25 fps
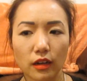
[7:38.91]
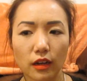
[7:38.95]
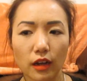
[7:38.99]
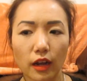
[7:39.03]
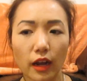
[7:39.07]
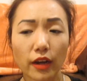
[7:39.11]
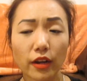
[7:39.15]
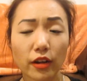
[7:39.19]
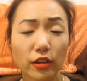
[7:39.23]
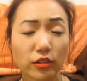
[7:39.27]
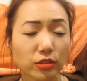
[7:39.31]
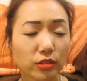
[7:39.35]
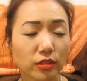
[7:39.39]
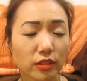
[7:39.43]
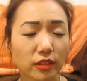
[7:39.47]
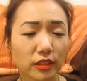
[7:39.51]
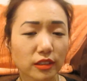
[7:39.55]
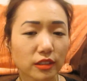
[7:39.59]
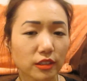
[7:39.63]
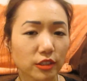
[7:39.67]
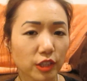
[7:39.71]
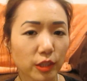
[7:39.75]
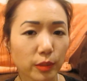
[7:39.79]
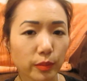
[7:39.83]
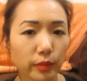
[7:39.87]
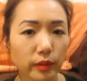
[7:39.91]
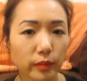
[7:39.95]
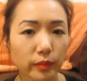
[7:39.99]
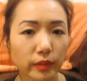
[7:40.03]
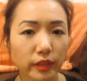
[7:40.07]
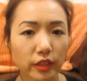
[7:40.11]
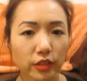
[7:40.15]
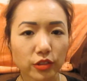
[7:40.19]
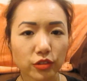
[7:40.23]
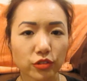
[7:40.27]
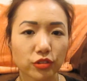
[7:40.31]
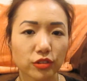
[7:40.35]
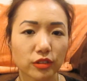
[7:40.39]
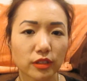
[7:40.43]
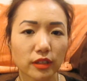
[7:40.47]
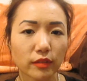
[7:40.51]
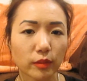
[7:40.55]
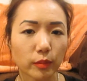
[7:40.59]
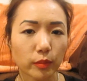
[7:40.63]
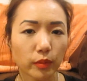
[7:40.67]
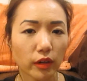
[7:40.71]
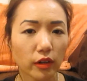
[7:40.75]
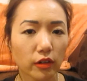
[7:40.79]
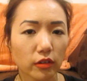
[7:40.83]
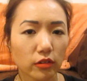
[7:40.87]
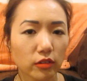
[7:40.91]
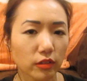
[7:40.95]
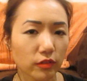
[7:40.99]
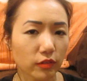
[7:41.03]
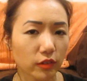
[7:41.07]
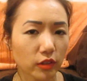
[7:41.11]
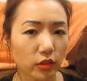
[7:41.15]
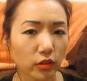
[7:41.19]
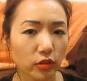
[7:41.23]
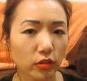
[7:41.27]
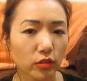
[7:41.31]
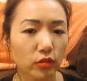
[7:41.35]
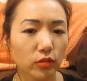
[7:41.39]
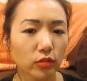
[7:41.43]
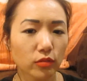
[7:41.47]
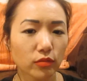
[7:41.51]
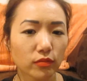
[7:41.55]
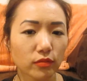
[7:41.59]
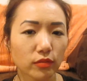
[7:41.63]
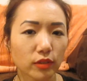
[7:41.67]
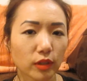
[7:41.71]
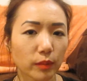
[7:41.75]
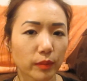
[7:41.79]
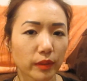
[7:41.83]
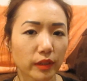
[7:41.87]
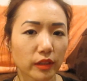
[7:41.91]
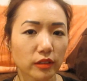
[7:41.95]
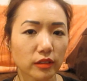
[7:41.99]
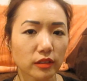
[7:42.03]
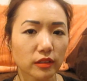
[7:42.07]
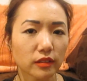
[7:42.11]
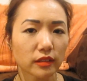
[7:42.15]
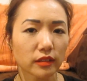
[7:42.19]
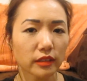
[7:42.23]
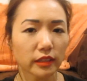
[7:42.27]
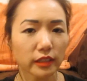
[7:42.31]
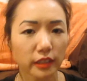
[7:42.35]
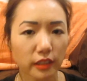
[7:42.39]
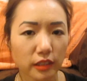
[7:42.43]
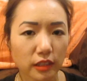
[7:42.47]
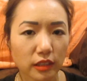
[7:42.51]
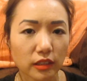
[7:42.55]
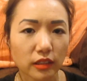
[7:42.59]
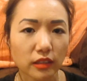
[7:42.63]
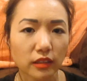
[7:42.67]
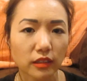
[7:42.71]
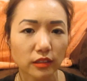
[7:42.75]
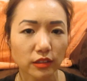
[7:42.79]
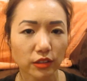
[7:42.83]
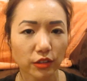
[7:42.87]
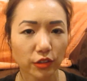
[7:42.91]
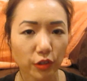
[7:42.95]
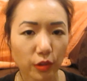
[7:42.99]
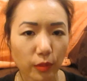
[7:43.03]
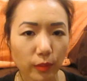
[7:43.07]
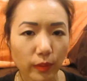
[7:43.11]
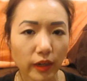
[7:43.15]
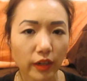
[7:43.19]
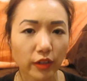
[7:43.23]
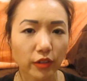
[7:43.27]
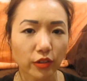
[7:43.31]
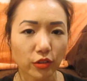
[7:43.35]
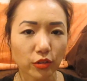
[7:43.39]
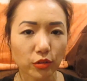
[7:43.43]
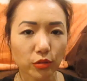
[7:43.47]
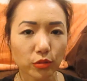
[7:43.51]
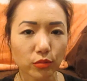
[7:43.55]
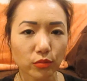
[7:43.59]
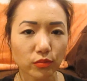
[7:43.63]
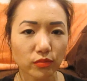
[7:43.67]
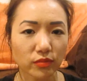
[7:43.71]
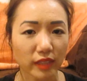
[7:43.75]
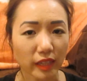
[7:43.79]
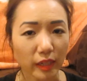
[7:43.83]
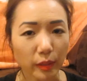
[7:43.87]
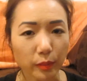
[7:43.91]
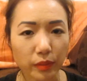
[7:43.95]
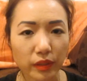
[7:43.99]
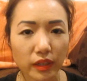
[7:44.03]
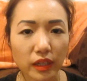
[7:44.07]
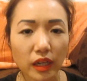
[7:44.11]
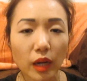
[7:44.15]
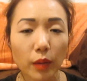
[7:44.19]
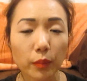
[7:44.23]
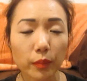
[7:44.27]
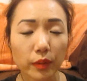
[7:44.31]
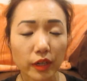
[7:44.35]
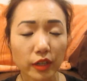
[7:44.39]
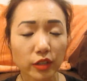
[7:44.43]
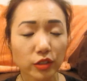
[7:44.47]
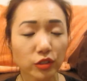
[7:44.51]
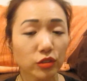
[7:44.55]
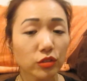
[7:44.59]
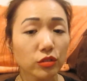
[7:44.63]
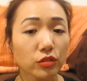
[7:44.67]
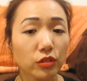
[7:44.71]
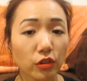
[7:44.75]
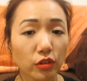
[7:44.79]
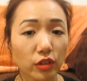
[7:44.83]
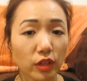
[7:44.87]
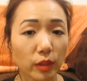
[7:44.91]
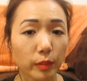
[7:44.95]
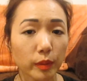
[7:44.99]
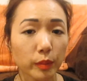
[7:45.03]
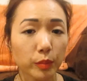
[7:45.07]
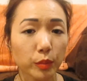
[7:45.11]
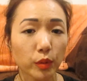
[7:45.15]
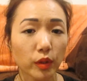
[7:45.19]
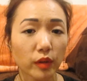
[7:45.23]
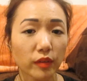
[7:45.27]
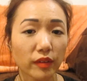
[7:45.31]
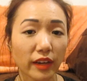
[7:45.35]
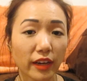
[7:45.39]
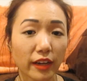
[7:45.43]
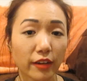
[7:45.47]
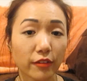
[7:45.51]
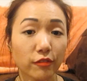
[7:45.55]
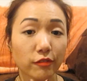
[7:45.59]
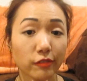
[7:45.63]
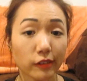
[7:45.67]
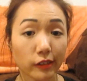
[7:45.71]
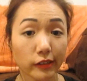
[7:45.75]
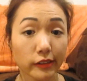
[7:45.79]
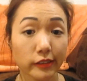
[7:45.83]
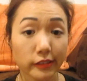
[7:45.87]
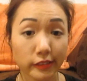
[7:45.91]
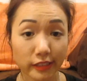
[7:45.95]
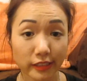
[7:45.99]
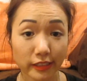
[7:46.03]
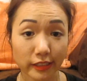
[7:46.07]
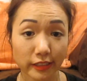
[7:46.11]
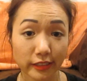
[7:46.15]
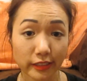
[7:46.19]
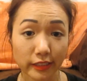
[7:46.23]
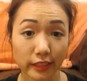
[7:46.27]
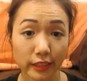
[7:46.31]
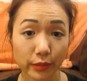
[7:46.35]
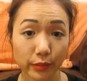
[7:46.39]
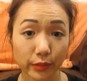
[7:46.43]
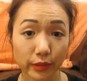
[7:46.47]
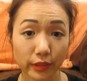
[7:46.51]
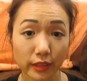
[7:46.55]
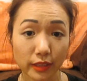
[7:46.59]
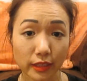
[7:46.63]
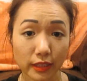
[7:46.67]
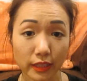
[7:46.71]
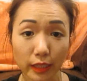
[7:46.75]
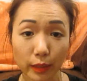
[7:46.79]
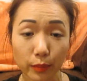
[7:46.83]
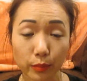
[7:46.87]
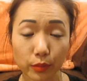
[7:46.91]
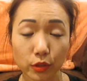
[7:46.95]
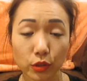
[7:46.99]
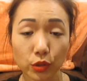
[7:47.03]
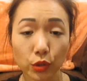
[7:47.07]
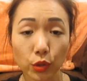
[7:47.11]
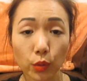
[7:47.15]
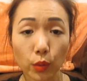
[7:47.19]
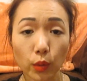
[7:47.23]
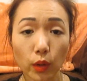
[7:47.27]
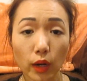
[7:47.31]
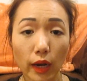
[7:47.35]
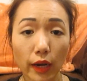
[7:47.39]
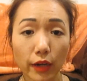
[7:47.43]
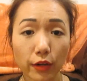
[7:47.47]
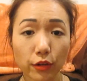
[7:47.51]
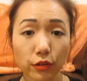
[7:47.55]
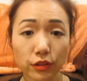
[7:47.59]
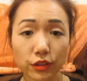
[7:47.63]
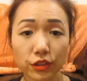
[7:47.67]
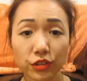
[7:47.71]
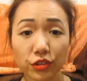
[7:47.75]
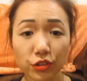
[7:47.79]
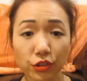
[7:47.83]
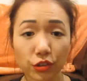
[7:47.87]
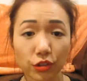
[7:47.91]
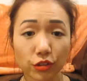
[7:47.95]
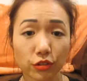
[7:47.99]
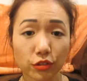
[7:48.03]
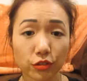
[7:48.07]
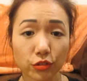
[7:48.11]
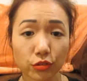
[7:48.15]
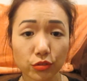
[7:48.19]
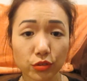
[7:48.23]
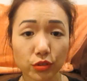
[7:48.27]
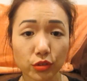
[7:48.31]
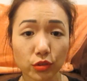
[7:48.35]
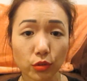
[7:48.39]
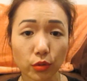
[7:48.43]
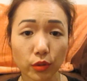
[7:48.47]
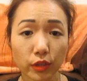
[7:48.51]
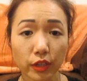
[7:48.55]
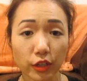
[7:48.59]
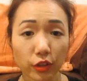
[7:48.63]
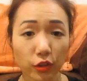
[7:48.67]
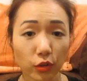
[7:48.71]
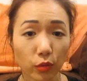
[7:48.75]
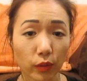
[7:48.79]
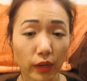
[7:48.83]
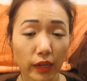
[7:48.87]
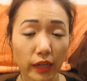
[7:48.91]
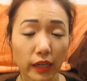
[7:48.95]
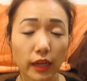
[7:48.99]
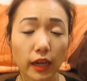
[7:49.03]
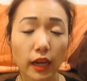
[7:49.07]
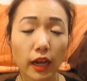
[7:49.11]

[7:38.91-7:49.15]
I also think it's cheaper because you just have a bottle of glue compared to needing to continue to buy new tape. But I do know that people have had very good success with tape, so I don't think you can lose going either way.